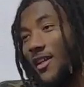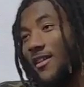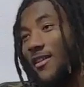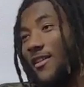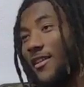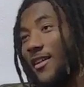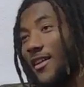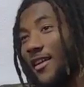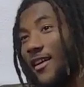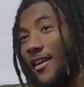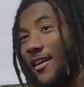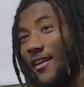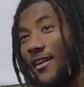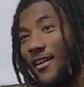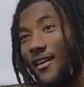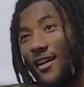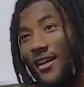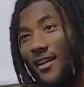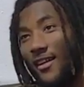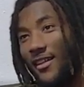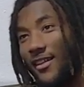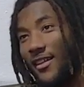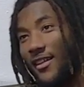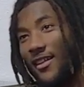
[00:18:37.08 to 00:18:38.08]
at it like this,
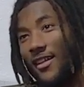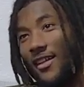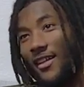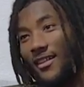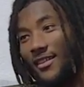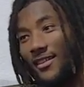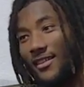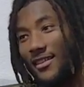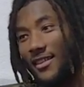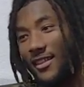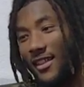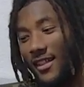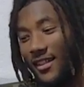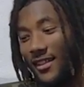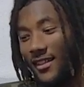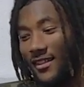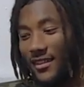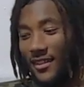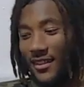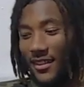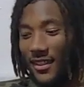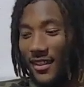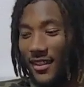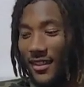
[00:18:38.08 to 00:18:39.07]
like
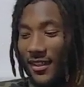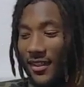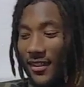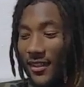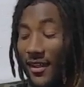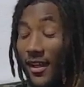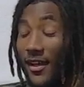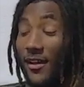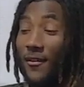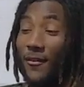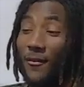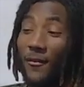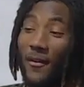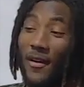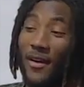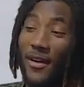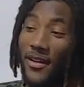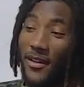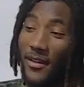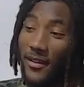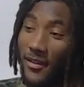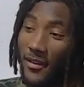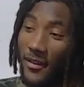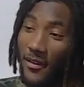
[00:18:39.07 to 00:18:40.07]
Tennessee, they rank,
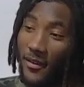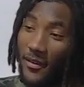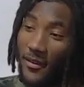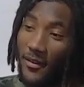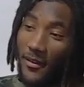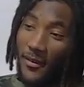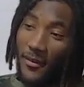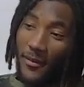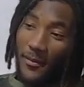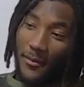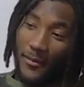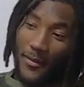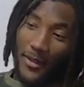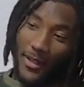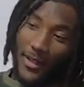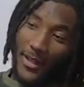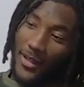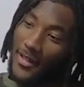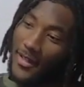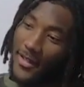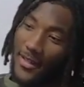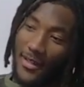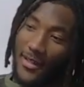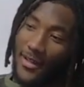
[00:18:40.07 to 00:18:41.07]
but I ain't
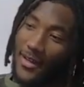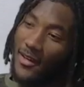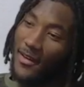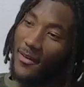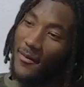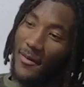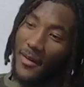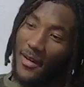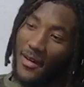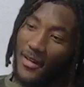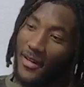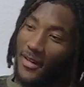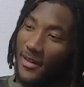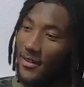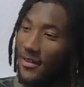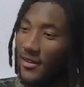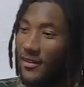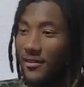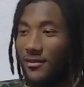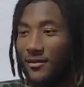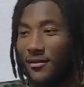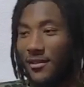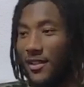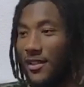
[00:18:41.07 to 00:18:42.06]
care about that this
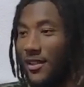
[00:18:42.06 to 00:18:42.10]
weekend.